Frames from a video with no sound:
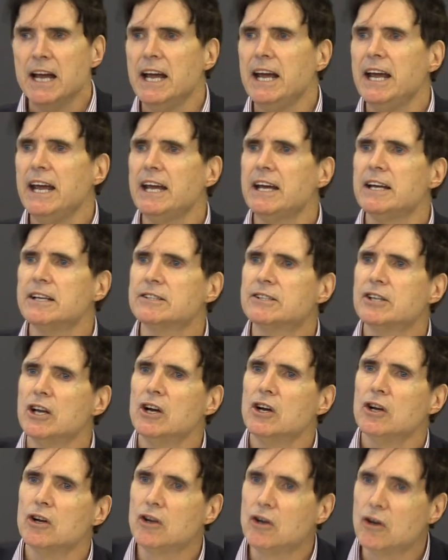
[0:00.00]

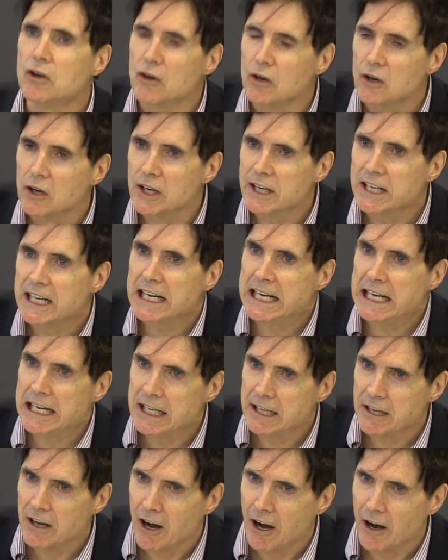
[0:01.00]
is good
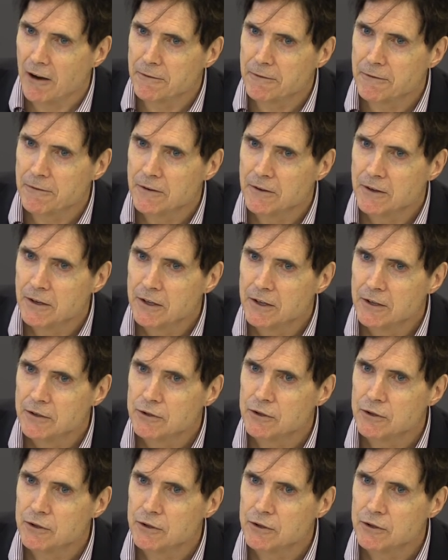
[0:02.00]
enough